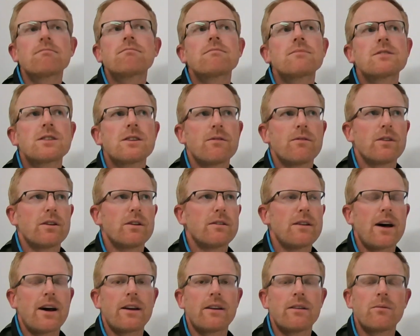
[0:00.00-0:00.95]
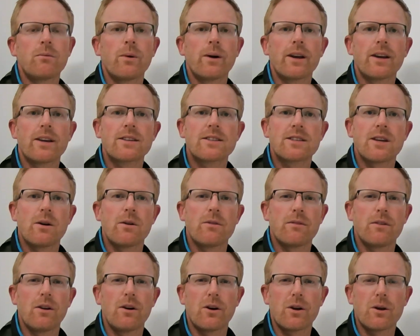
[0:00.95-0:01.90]
7-8 weeks,
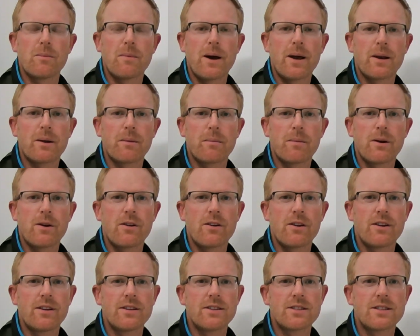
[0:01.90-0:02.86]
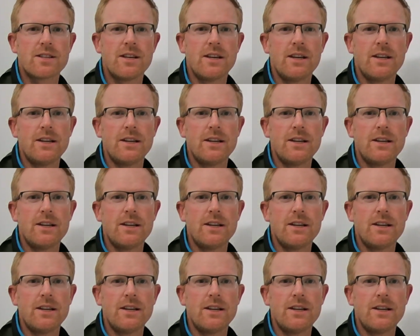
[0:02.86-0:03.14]
however long your mating period is.